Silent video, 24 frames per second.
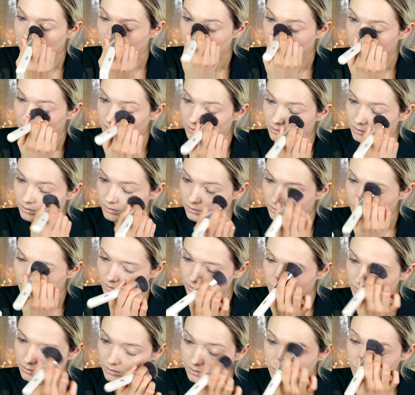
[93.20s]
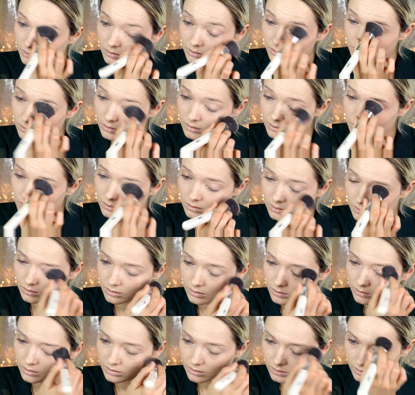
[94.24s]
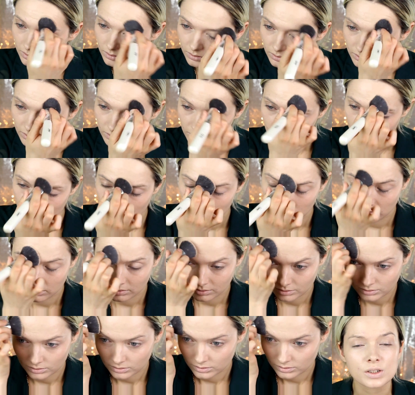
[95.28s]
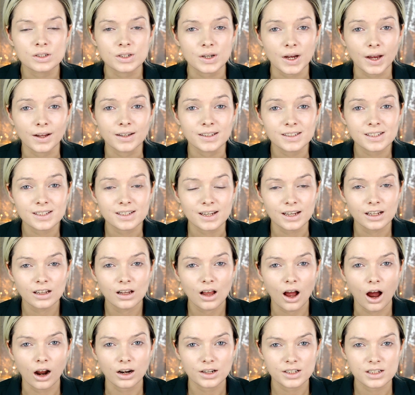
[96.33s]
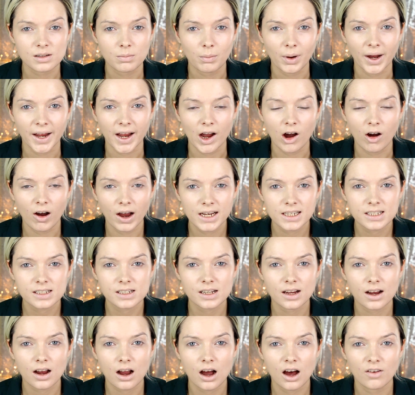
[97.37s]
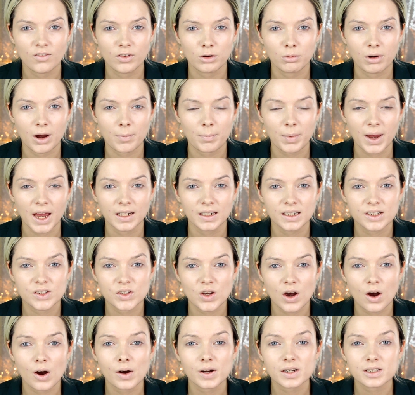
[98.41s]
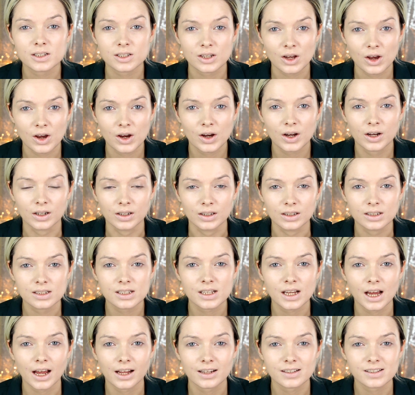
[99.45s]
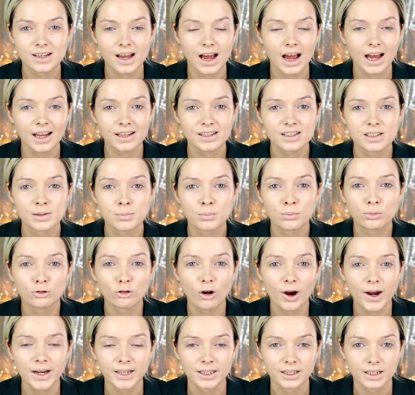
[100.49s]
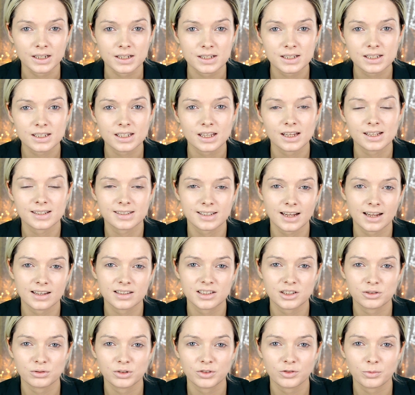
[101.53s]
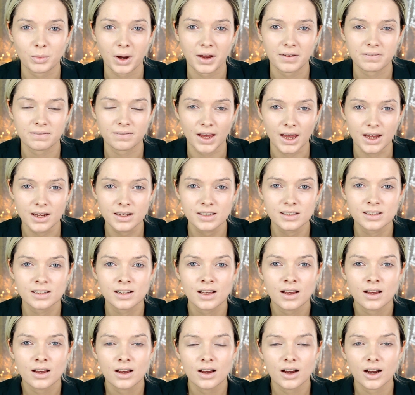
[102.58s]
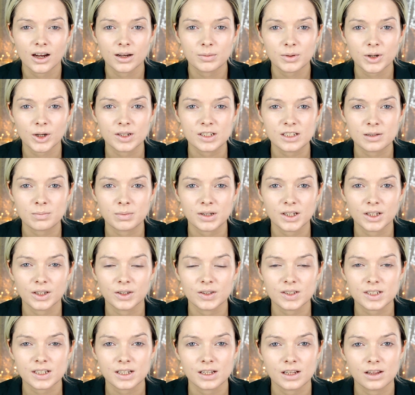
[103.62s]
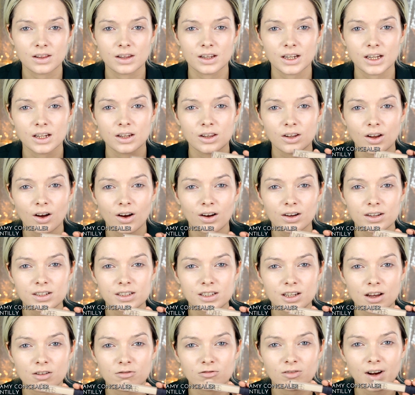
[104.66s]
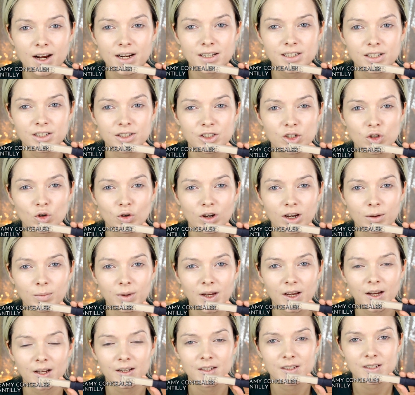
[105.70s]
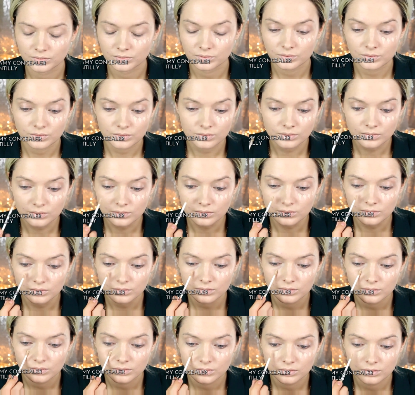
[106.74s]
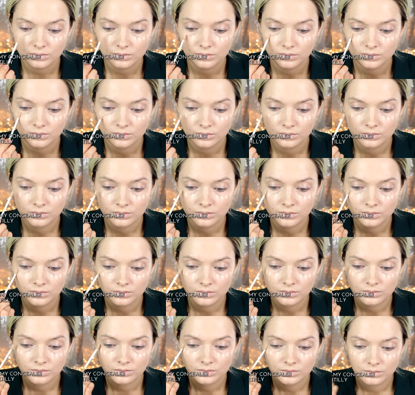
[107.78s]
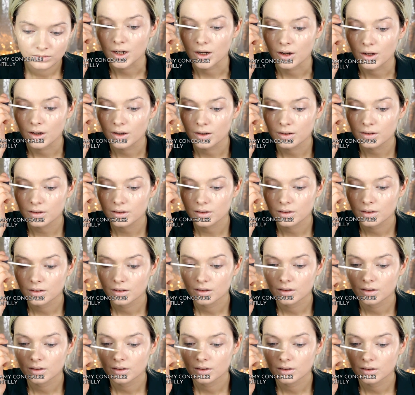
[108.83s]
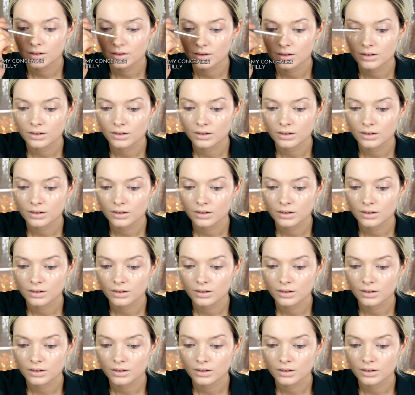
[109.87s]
out, I'm just going to go over with my buffing brush. To conceal under my eyes and cover up any dark circles and to add some brightness to the centre of my face, I'm going to be using the Nars Radiant Creamy Concealer in shade Light 1 Chantilly.